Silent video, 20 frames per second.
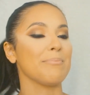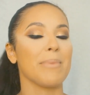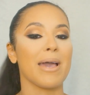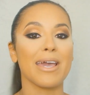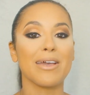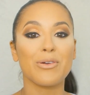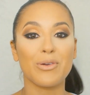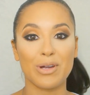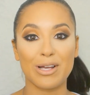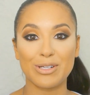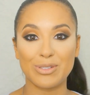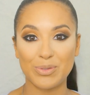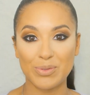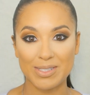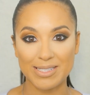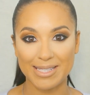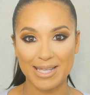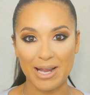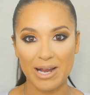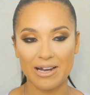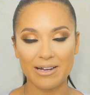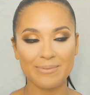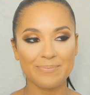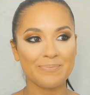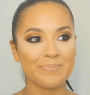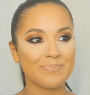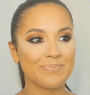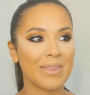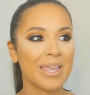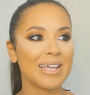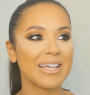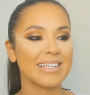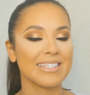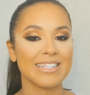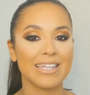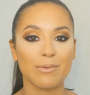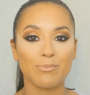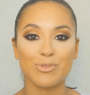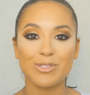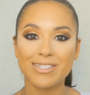my crush was there. His
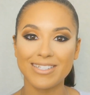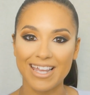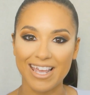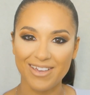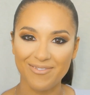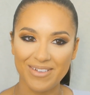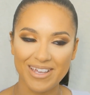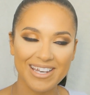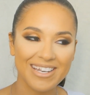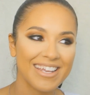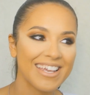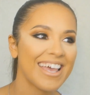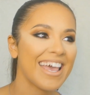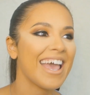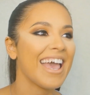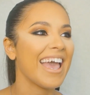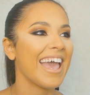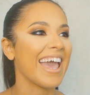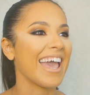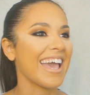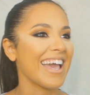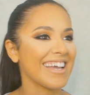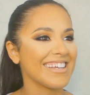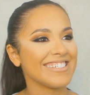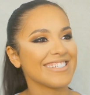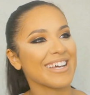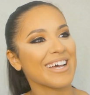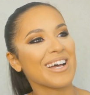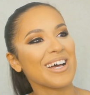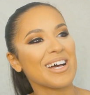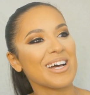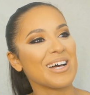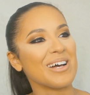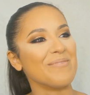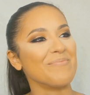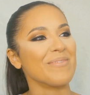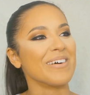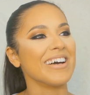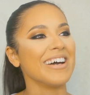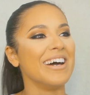name was David, and
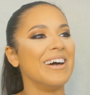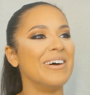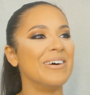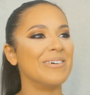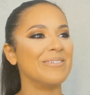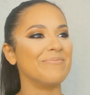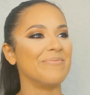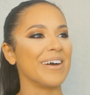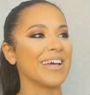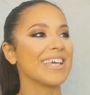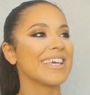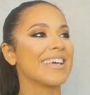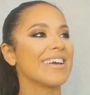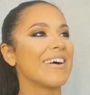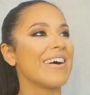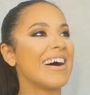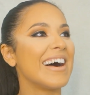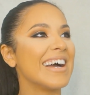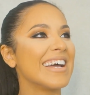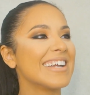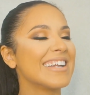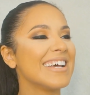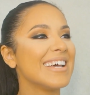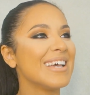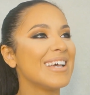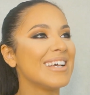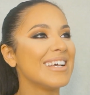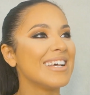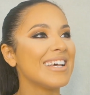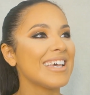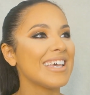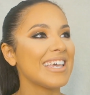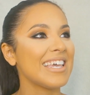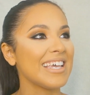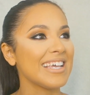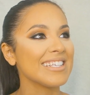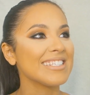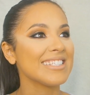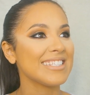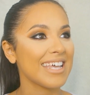oh my God,
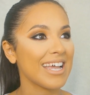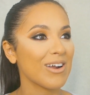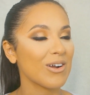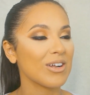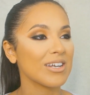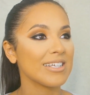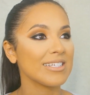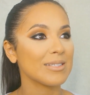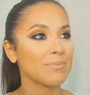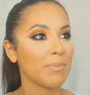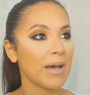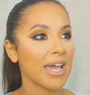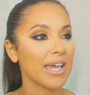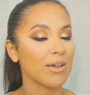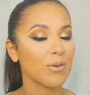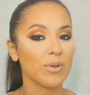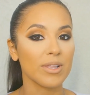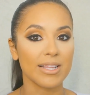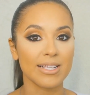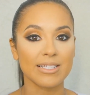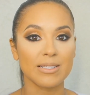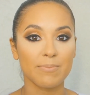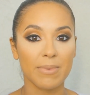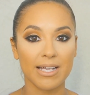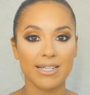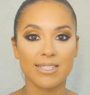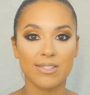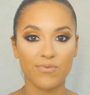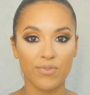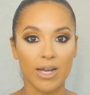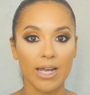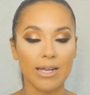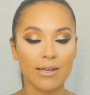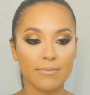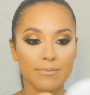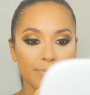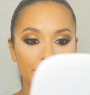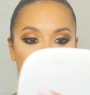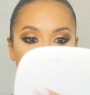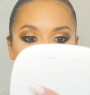he's there on his bike with his best
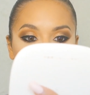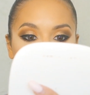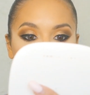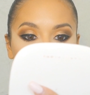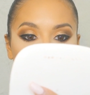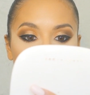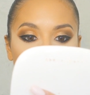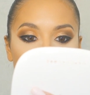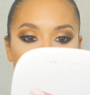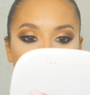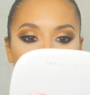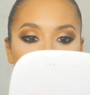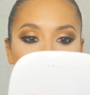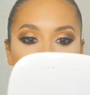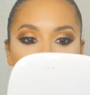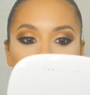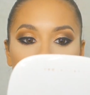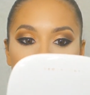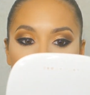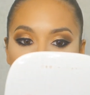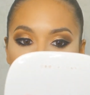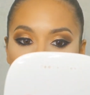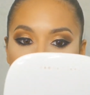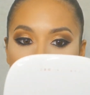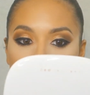friend, and they're